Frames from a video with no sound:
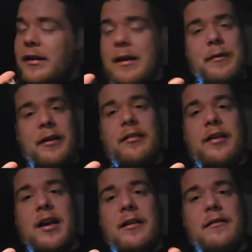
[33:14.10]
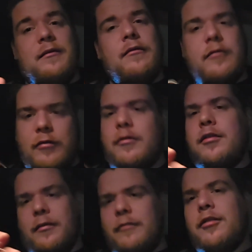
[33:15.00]
That being said,
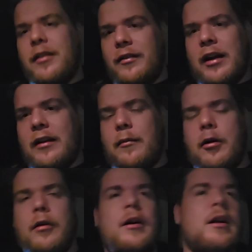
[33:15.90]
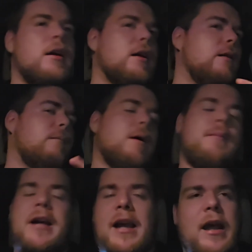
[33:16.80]
we'll decide tomorrow. It
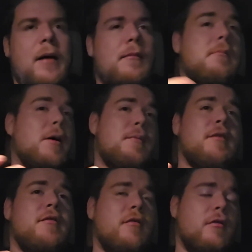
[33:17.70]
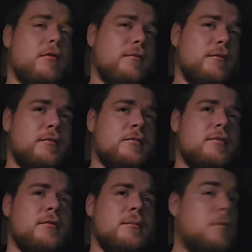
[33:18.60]
might be a ham. It might be a full.
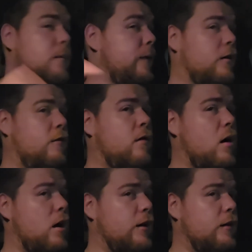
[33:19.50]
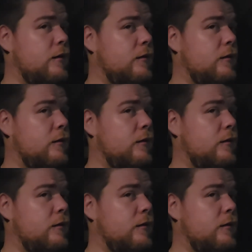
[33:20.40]
It might be a quad.